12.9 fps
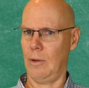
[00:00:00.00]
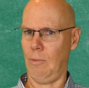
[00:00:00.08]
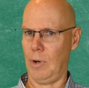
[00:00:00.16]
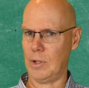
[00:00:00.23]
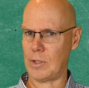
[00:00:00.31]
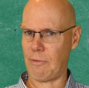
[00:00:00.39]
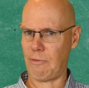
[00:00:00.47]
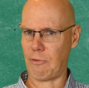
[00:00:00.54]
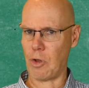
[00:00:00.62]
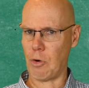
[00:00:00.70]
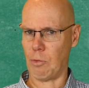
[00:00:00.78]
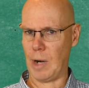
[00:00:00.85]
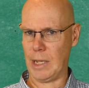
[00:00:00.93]
what is the
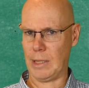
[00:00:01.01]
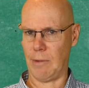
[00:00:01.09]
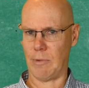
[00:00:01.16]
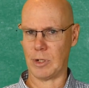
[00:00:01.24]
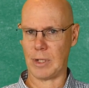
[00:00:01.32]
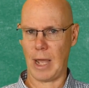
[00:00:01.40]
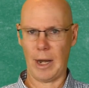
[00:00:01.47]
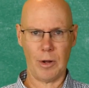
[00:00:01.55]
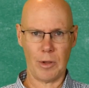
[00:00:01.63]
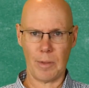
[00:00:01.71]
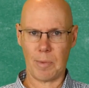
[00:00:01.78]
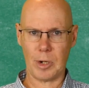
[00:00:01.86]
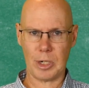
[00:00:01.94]
flow rate that we're setting or
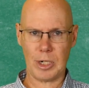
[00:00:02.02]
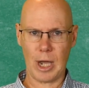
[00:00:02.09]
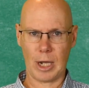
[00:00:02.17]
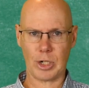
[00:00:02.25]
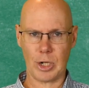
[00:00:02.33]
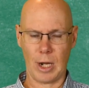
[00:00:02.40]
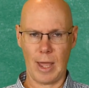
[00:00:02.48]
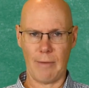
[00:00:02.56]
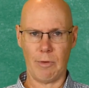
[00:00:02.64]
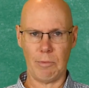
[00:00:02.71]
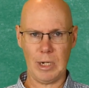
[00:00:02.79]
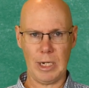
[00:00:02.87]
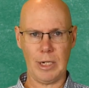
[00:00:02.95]
the production
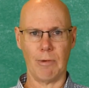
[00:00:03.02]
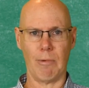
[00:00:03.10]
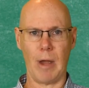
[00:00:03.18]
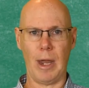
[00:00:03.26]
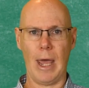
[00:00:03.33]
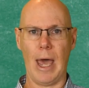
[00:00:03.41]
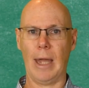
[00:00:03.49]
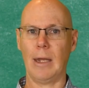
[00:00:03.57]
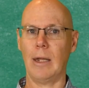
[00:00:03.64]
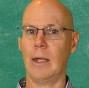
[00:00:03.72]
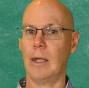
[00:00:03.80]
level we need to run at?